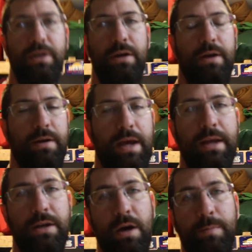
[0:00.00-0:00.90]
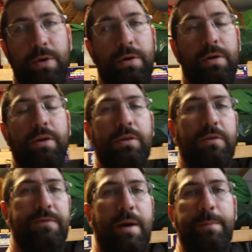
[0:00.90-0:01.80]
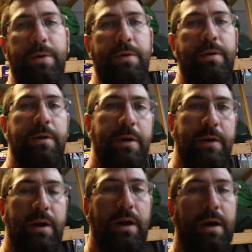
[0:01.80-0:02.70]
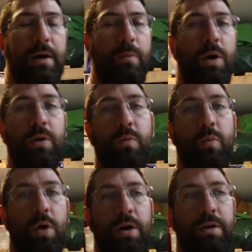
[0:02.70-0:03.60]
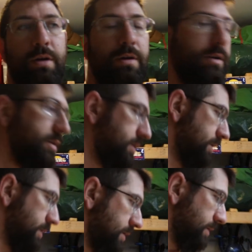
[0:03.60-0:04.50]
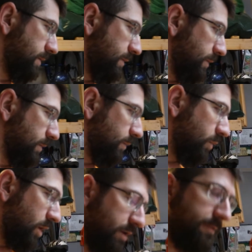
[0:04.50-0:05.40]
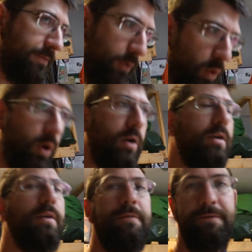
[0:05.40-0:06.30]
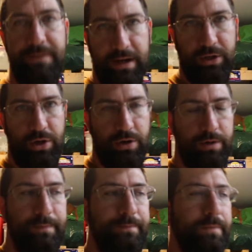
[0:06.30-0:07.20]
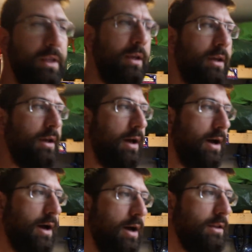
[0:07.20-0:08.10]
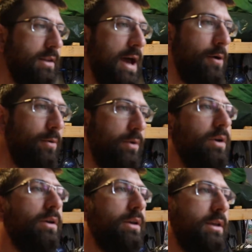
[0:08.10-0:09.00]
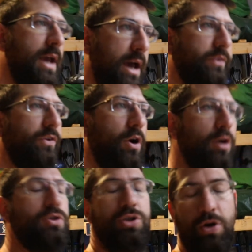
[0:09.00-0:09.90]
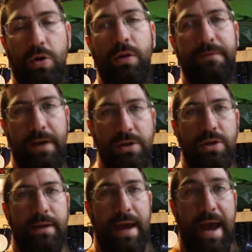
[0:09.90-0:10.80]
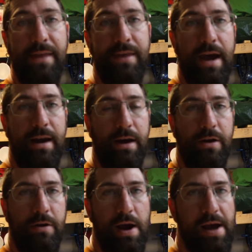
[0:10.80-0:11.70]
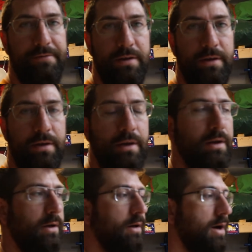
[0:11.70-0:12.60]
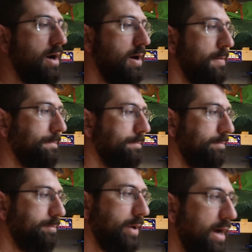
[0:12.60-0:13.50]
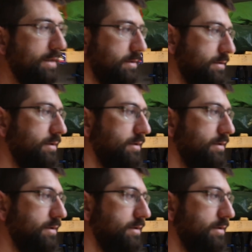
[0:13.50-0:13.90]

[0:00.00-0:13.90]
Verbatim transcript: uh, N number November uh, one one one four Victor. Uh, now, yes, Art Scholl eventually had that aircraft, um, but